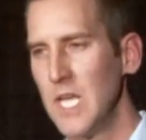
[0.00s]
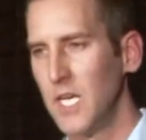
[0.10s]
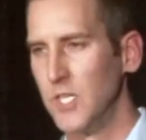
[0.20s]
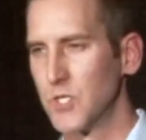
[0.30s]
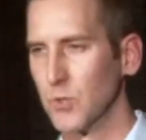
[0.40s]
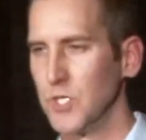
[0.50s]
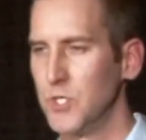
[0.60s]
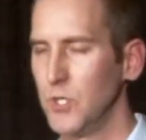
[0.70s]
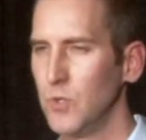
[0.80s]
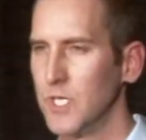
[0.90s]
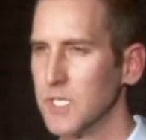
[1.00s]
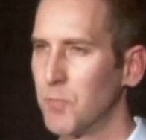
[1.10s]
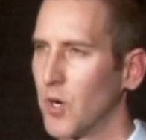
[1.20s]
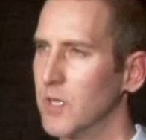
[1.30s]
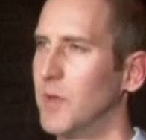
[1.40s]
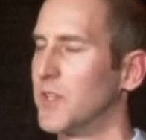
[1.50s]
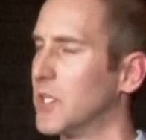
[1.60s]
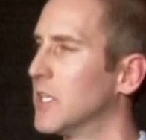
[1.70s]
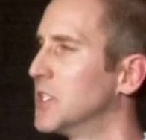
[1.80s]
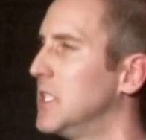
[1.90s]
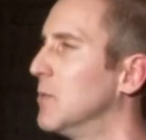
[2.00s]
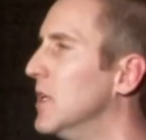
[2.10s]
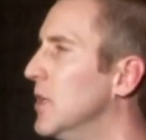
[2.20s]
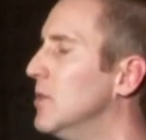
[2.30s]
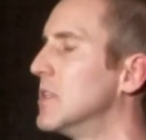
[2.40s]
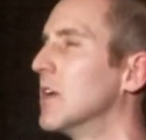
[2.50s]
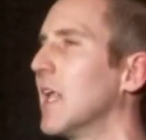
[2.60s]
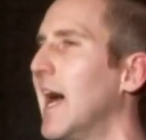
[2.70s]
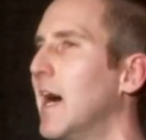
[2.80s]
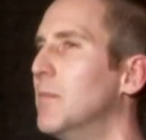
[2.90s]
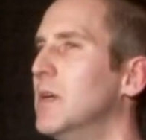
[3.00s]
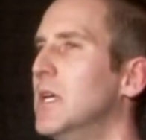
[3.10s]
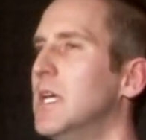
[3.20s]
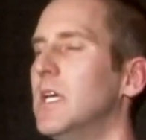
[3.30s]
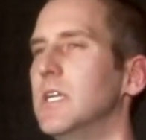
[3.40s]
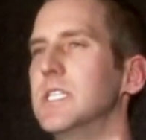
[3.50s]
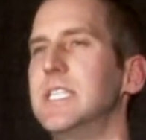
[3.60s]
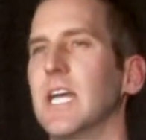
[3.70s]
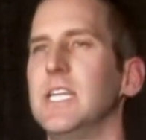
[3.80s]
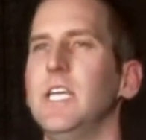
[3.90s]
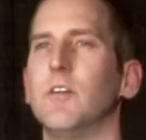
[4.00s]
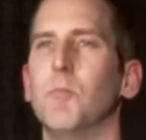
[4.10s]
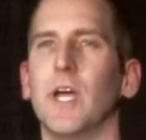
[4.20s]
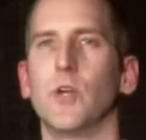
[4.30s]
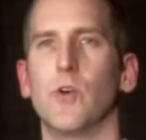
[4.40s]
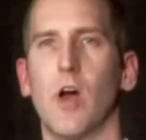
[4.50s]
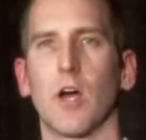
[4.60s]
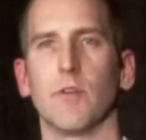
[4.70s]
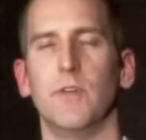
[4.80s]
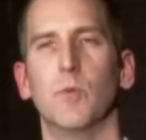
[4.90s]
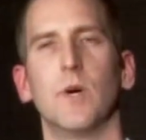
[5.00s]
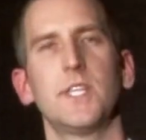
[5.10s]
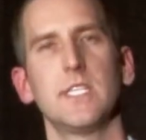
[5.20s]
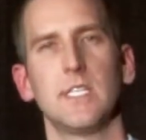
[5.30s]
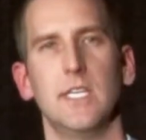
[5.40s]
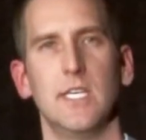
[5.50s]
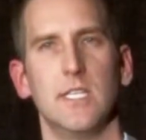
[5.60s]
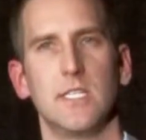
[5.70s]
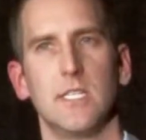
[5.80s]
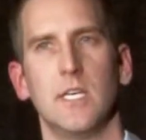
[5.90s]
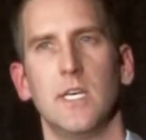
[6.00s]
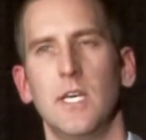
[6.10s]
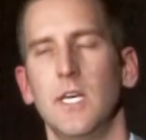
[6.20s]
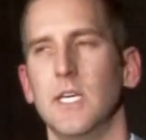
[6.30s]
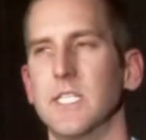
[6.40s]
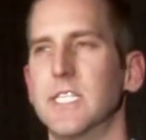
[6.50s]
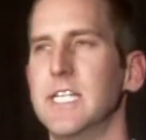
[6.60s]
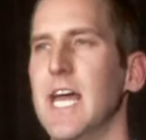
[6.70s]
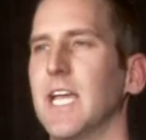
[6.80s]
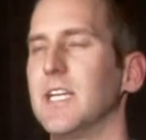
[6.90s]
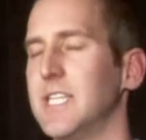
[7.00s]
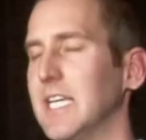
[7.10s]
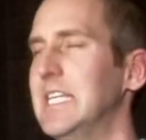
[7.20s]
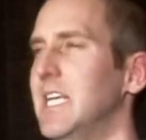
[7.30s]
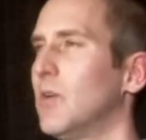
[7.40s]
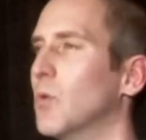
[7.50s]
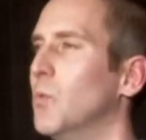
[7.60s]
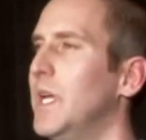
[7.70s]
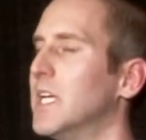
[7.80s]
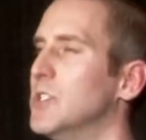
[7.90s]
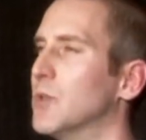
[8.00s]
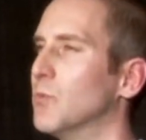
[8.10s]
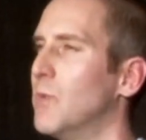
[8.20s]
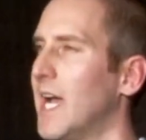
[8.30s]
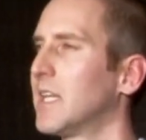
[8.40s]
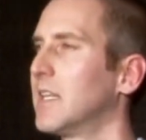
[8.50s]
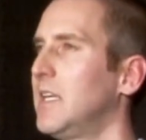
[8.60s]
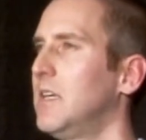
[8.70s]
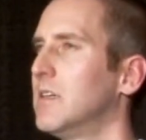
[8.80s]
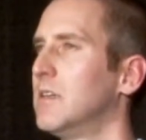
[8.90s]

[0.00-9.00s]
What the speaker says: And so to do this, part of the methodology that we use in our lab is a technique of microneurography. And what this is a technique where we can directly